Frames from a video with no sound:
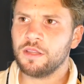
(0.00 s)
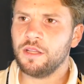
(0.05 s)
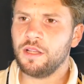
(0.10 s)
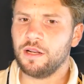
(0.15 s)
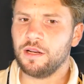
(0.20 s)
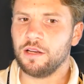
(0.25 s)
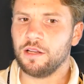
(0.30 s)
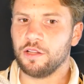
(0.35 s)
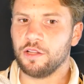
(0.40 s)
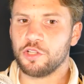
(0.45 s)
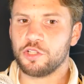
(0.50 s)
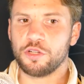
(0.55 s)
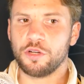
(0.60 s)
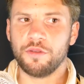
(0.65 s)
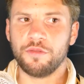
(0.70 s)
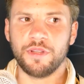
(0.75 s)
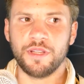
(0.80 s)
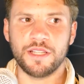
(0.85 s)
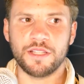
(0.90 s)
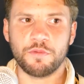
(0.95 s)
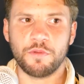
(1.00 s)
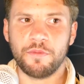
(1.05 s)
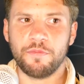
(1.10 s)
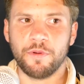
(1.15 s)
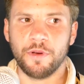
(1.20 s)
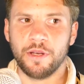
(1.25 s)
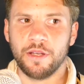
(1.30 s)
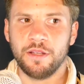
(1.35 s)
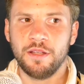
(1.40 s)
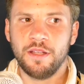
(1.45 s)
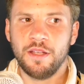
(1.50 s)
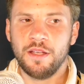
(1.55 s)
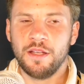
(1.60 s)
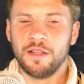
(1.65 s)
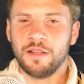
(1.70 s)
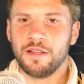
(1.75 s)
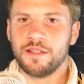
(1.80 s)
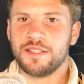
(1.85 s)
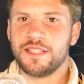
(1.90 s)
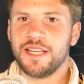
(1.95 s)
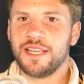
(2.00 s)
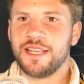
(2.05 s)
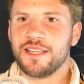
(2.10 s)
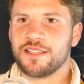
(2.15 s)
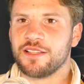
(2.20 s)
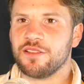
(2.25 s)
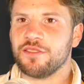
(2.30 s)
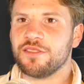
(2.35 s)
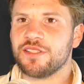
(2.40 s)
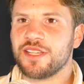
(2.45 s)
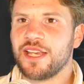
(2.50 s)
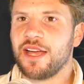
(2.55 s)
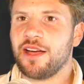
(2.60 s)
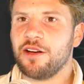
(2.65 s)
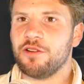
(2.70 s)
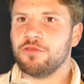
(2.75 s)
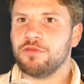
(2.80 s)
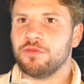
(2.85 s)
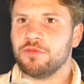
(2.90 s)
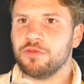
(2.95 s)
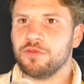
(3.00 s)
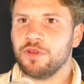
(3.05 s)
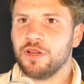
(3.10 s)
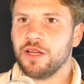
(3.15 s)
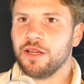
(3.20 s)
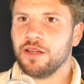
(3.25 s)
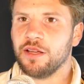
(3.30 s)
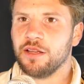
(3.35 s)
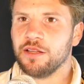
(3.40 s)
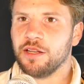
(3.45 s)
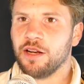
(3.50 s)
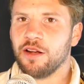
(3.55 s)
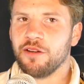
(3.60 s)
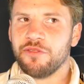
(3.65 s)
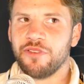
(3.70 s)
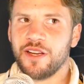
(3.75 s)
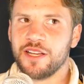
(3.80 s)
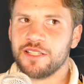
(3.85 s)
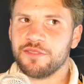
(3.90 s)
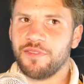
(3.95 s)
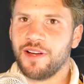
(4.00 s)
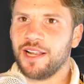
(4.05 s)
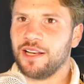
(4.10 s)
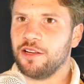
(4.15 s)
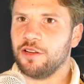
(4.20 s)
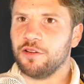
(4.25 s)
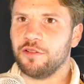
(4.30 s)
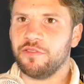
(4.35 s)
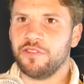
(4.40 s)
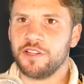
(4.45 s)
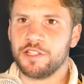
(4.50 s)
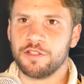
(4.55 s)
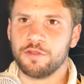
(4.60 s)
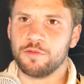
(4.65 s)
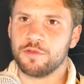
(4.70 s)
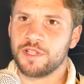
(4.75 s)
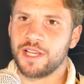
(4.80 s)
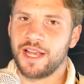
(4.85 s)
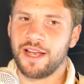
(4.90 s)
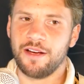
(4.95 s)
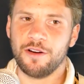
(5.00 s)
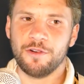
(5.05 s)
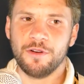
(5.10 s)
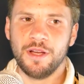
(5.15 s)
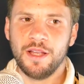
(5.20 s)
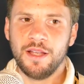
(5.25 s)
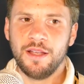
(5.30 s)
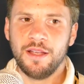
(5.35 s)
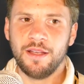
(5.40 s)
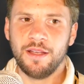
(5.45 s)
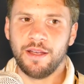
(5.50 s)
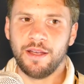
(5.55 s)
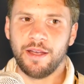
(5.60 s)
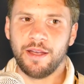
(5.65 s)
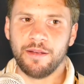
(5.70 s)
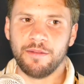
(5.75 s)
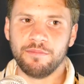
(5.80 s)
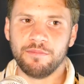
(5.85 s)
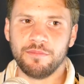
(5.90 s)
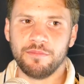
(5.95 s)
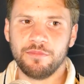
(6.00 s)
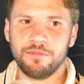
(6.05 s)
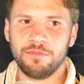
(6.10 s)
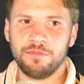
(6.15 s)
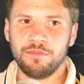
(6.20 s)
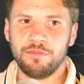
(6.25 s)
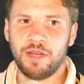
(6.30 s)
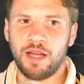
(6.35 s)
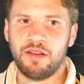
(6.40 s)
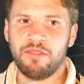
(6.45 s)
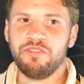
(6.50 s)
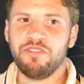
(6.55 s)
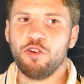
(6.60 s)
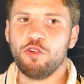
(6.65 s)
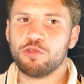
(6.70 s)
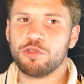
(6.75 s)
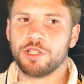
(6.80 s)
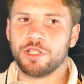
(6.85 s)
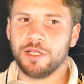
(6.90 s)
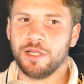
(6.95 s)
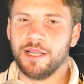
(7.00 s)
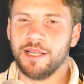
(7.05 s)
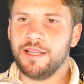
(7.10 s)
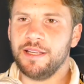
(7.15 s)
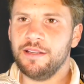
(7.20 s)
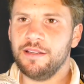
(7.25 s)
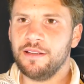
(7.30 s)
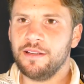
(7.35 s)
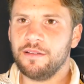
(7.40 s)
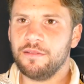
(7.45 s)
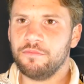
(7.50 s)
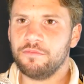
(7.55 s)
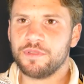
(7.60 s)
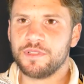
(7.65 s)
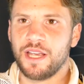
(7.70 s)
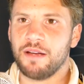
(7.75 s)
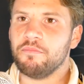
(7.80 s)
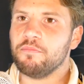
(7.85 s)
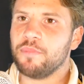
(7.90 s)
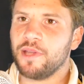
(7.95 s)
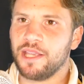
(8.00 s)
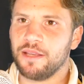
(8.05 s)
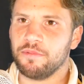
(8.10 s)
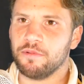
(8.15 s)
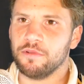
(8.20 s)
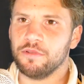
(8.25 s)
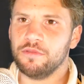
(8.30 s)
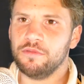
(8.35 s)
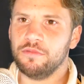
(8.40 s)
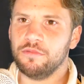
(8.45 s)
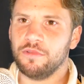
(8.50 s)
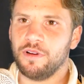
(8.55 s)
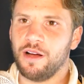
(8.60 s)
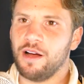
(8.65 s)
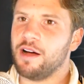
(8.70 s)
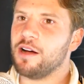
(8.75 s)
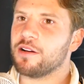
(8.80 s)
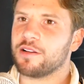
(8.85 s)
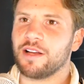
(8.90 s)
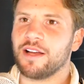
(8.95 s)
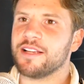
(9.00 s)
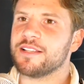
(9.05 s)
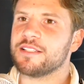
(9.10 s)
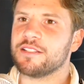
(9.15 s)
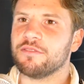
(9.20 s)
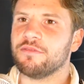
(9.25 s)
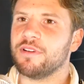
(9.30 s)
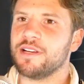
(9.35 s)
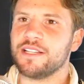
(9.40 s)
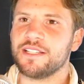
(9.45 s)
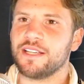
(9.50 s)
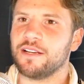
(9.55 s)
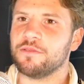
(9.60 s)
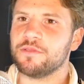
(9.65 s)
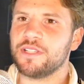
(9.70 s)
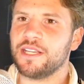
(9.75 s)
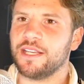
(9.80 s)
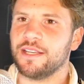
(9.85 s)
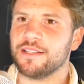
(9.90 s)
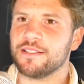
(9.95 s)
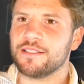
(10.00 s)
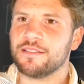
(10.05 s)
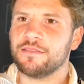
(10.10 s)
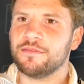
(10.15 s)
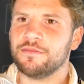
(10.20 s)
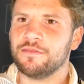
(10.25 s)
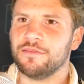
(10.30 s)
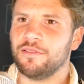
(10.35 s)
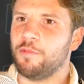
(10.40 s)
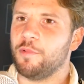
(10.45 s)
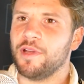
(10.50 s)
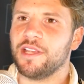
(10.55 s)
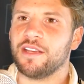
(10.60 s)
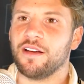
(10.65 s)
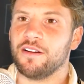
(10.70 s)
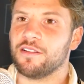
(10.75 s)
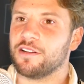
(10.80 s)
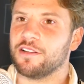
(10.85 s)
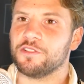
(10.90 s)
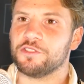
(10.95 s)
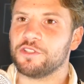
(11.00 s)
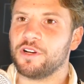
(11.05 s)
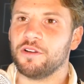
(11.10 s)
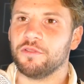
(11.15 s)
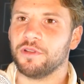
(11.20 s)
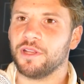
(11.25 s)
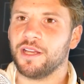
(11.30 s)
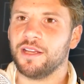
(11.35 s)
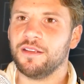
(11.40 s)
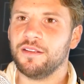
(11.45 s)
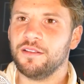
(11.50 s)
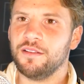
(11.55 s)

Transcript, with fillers: Like Look, the truth is, we put the tickets on sale, at, uh, you know, at face value, official sale. Mm. Um, unfortunately, some people are going to resell tickets. We can't control that.